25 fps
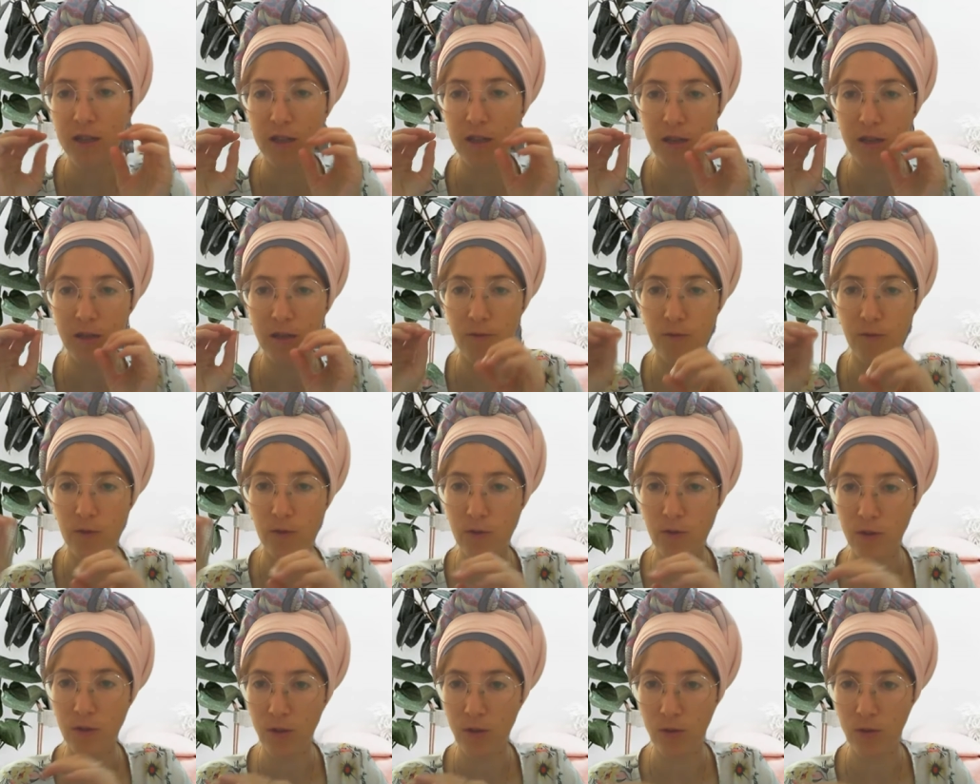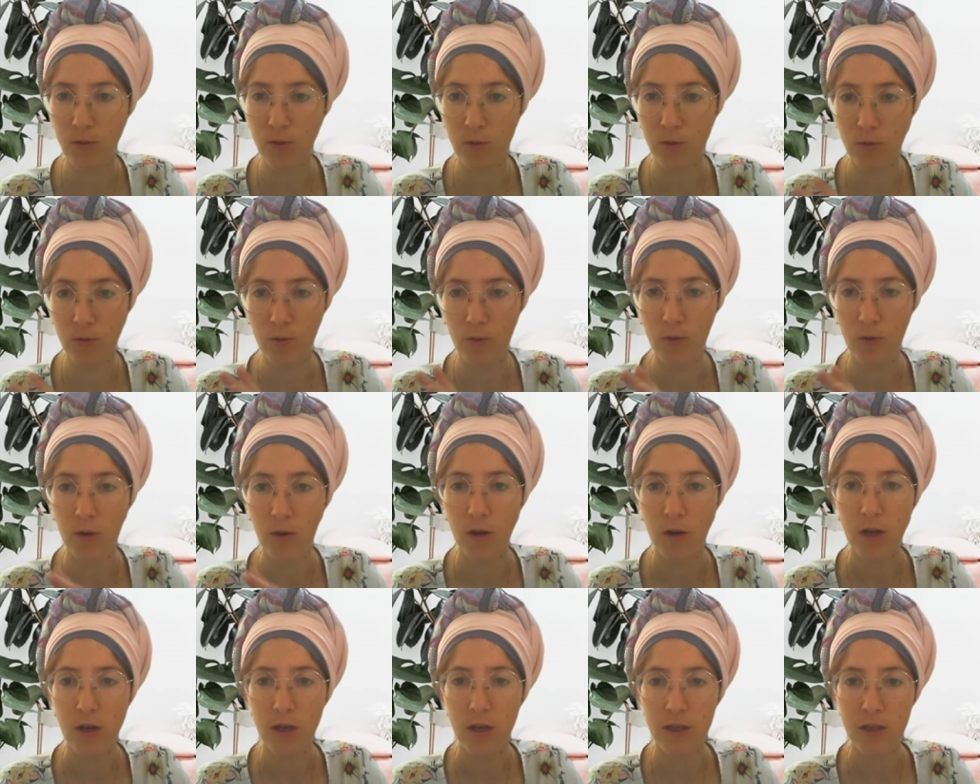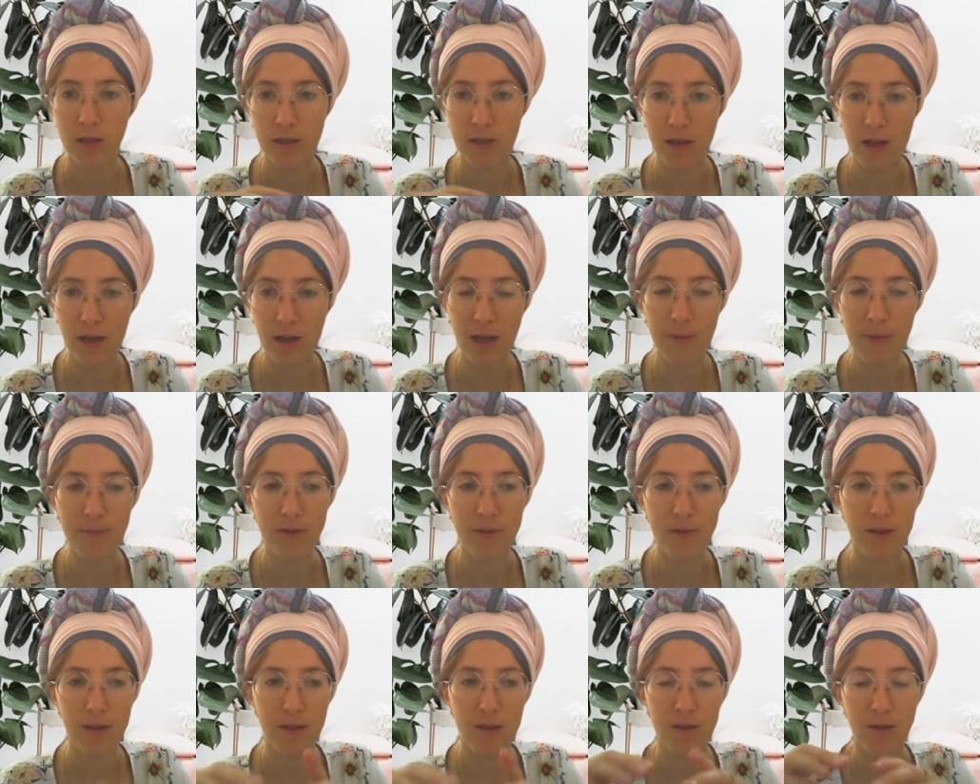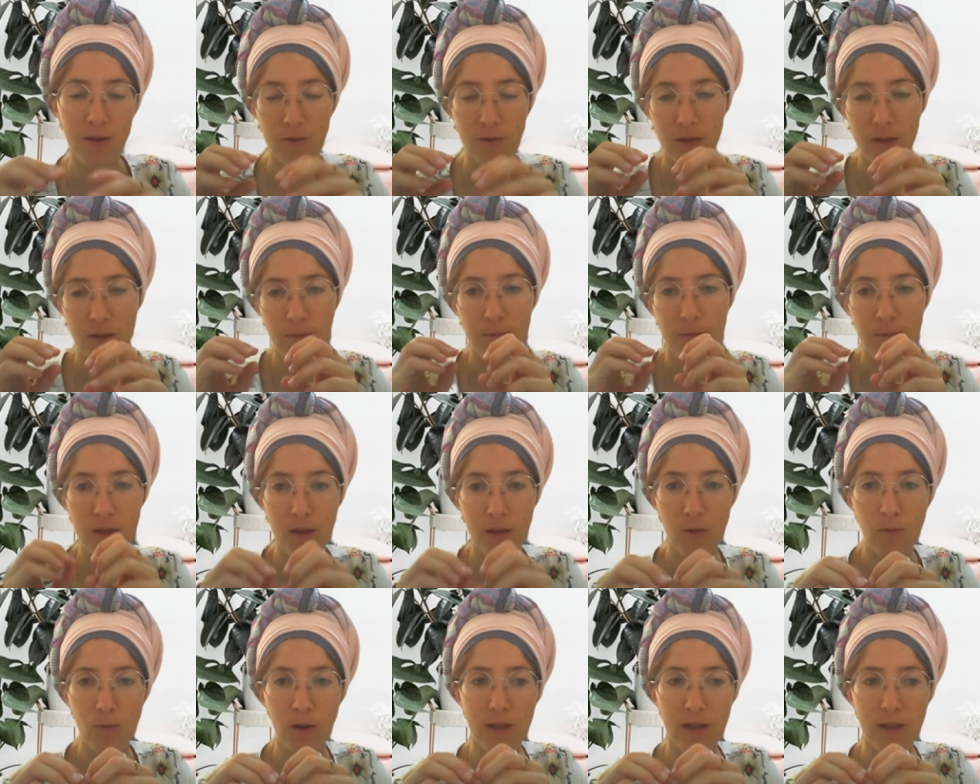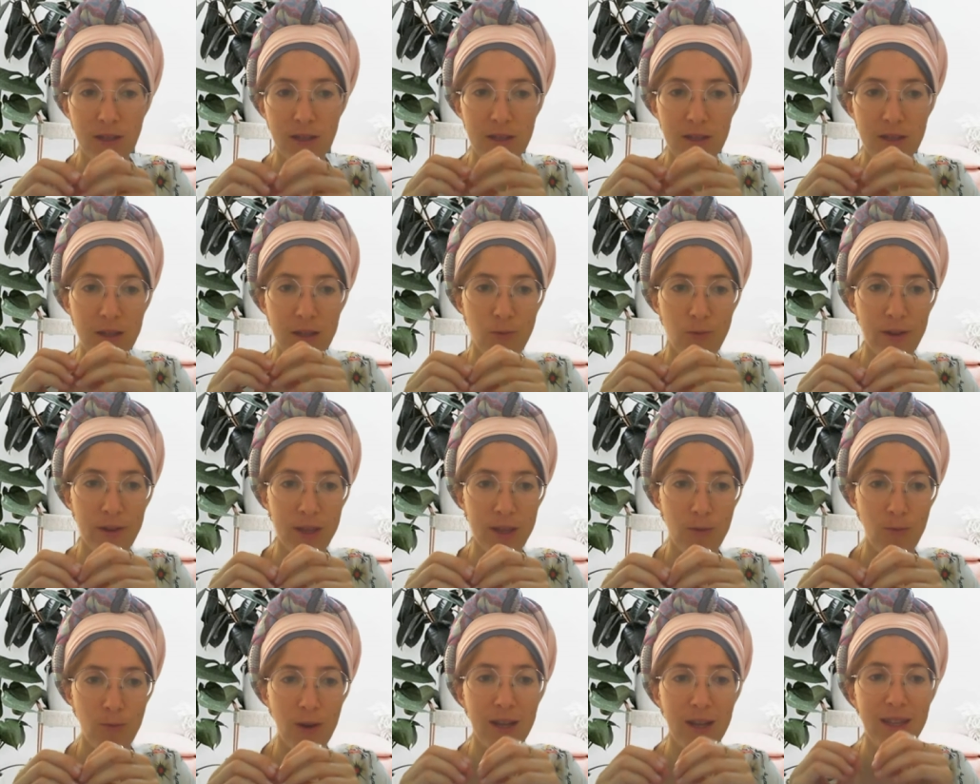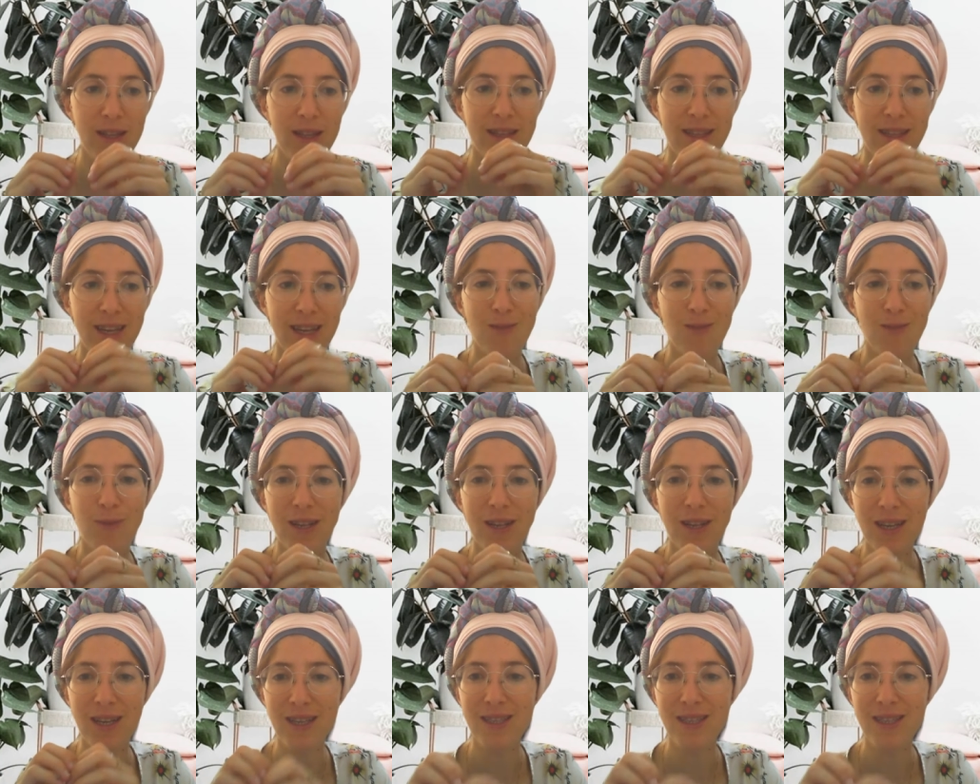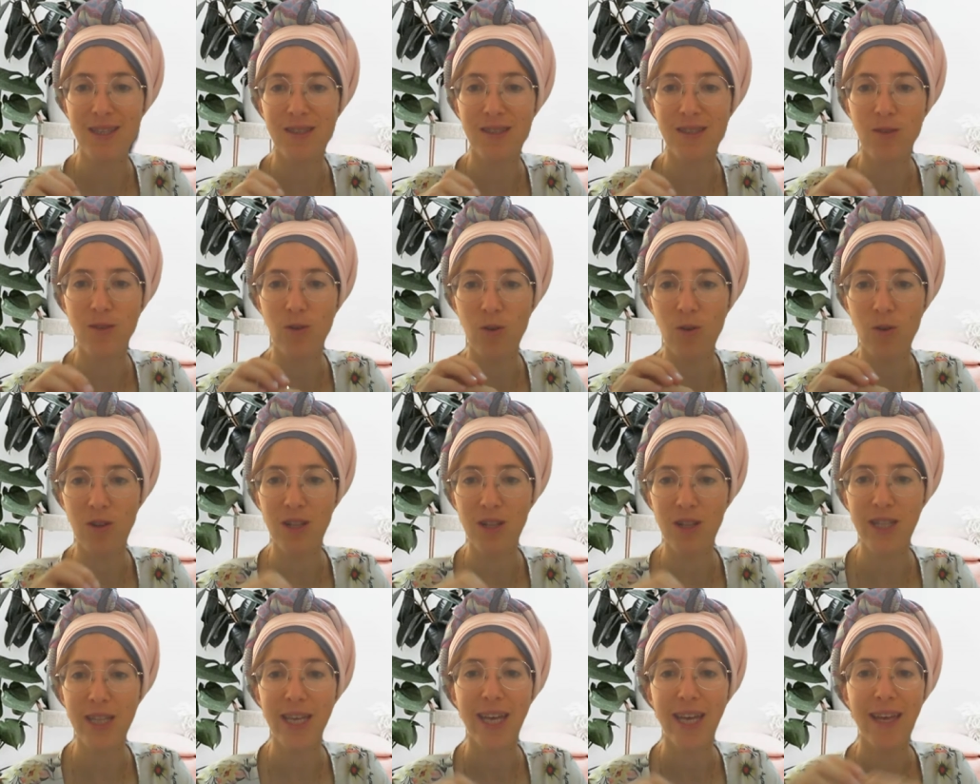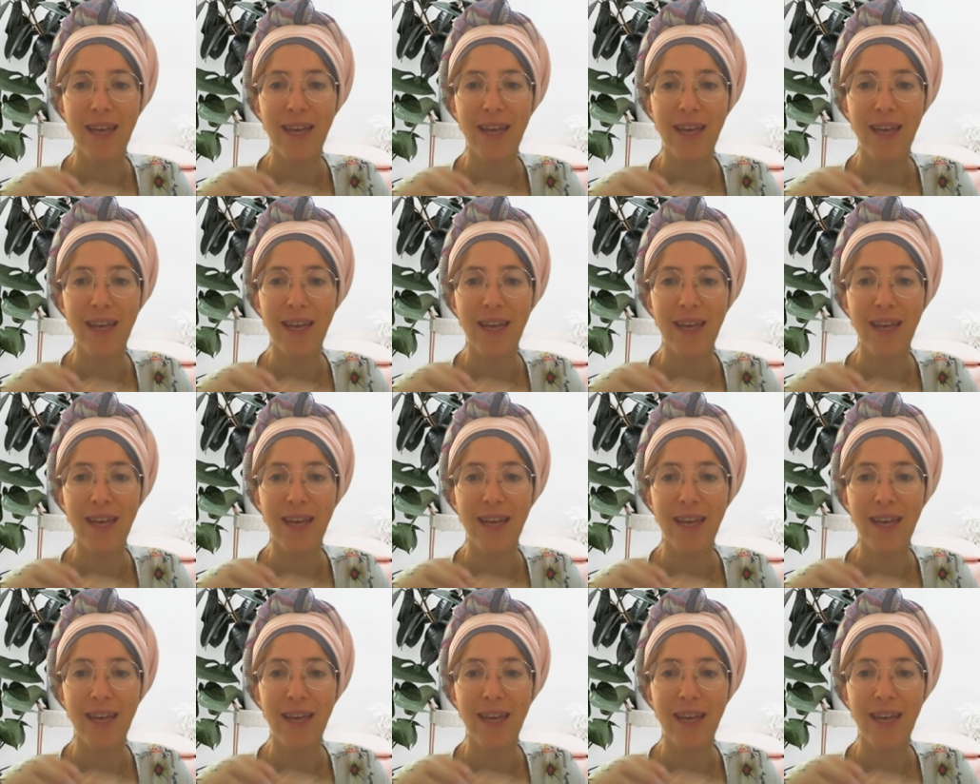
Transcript: There's 42 stops, so the middle one is the 21, and that place is called